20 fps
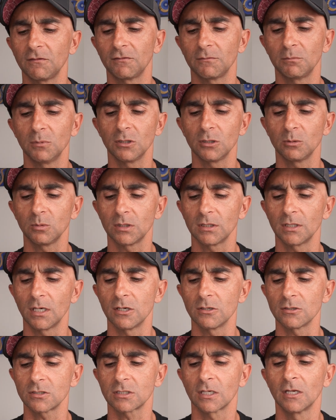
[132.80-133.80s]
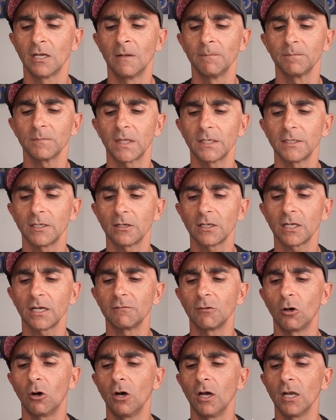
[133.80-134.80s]
familiar with those. They don't
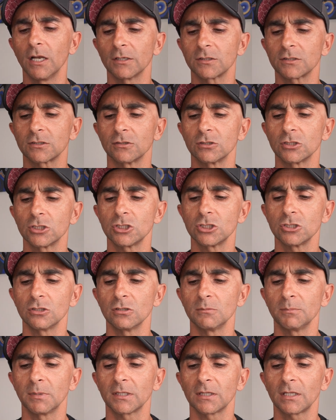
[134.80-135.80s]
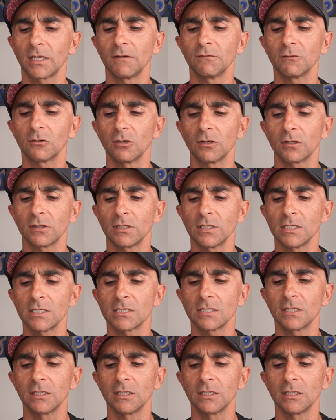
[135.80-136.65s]
have eyelets on the shoe, but they've got these